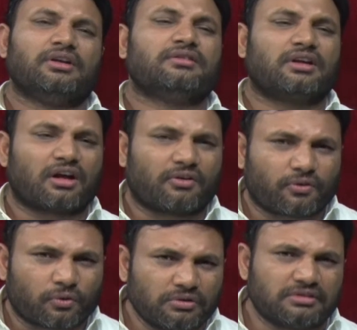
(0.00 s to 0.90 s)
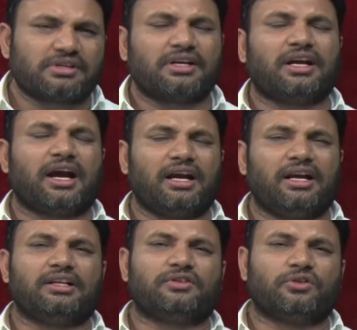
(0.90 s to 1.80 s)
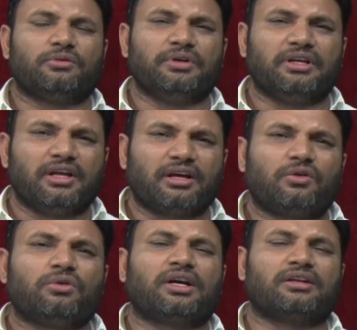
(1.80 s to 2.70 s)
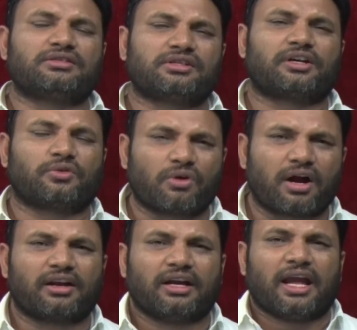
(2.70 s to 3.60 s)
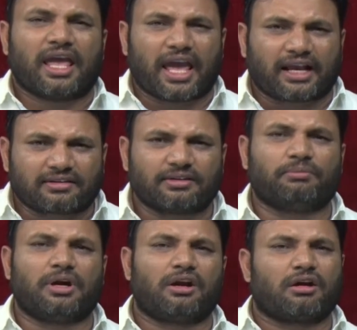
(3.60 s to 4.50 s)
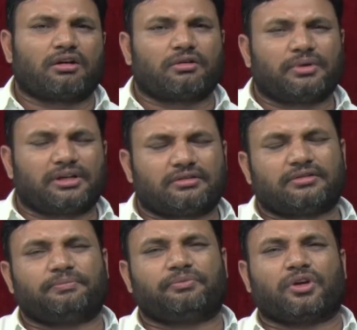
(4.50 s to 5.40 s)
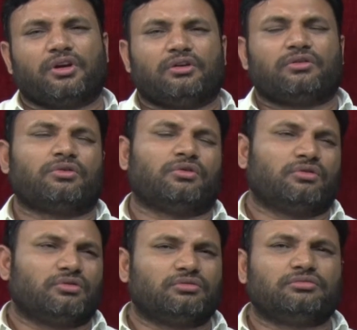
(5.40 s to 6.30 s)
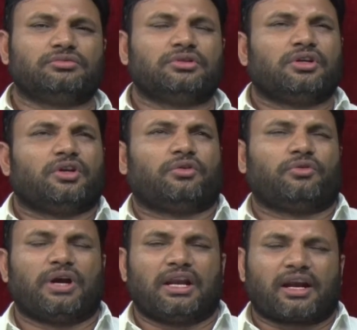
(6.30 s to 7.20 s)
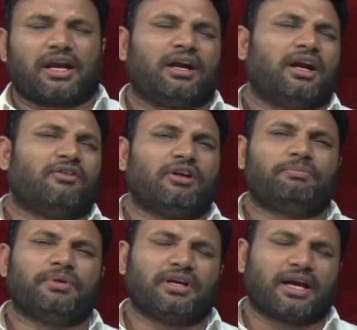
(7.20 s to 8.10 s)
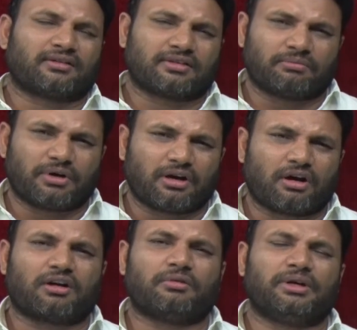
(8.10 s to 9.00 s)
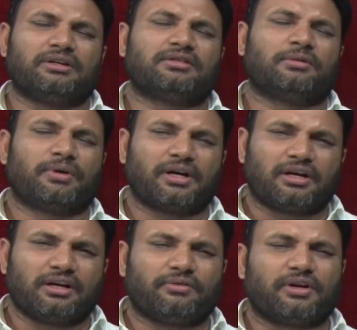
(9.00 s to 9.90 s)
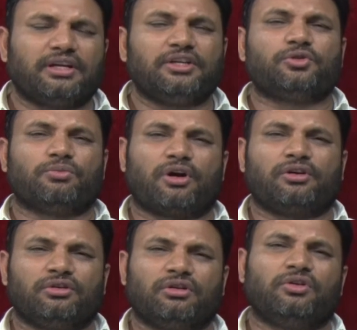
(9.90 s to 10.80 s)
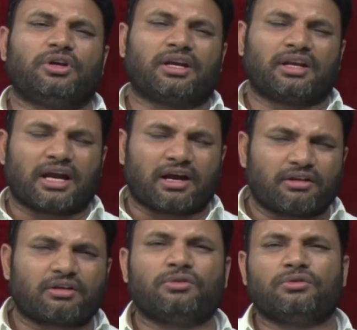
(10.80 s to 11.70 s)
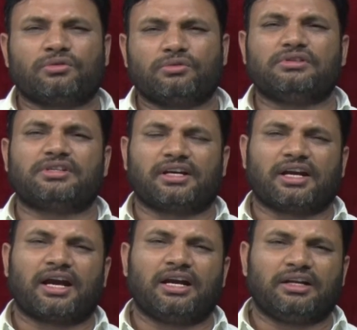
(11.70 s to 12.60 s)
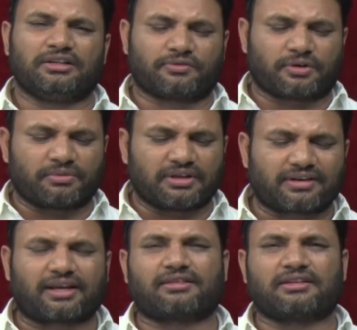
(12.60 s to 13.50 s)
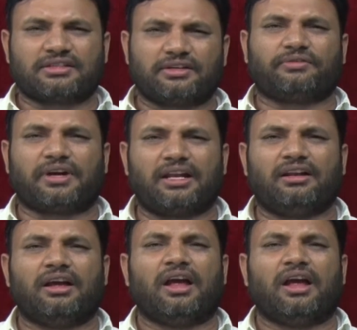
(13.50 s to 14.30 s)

Set of rules and guidelines will be there to construct what? XML documents. So, while developing XML documents separately for each module, you can gather those rules and guidelines from this XSD file